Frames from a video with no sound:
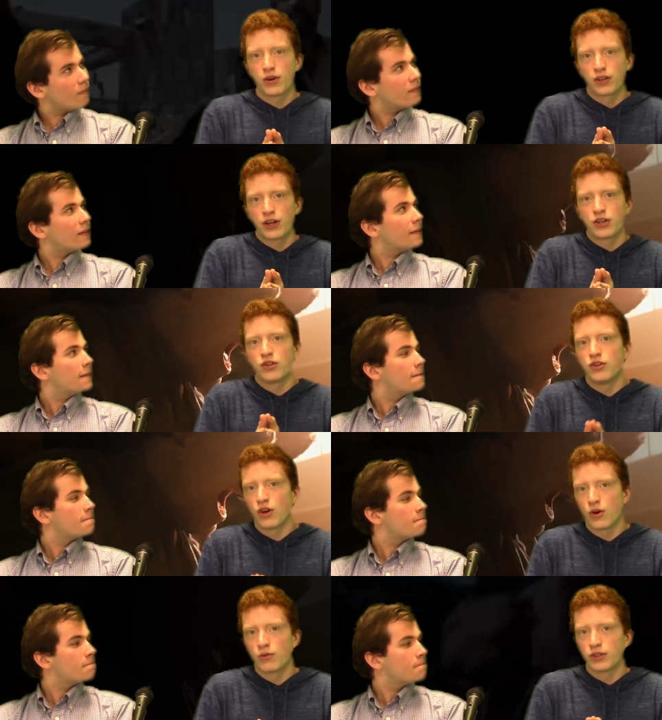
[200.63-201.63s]
Speaker 1: where like
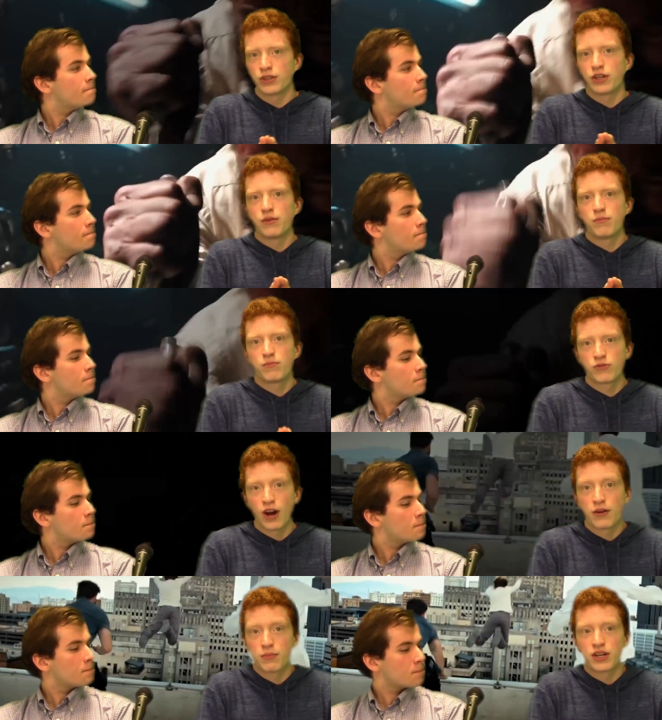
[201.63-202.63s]
no one can
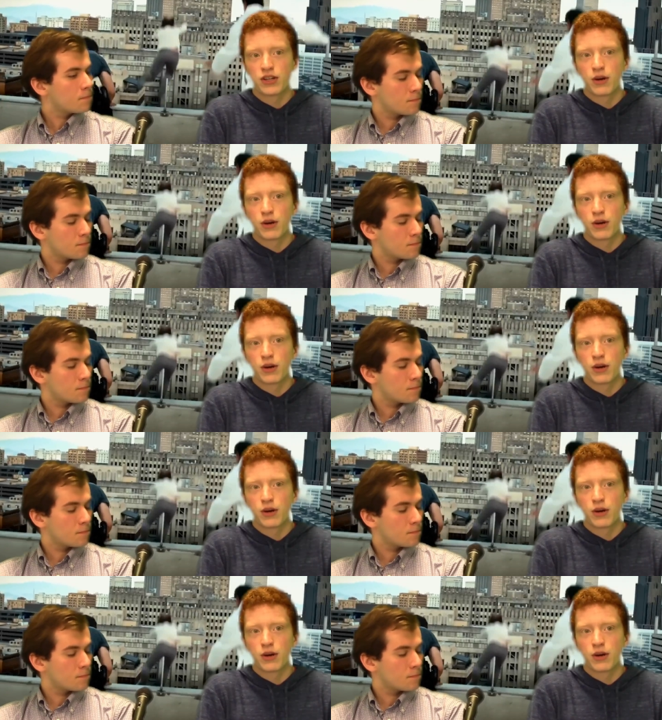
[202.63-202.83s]
try to pick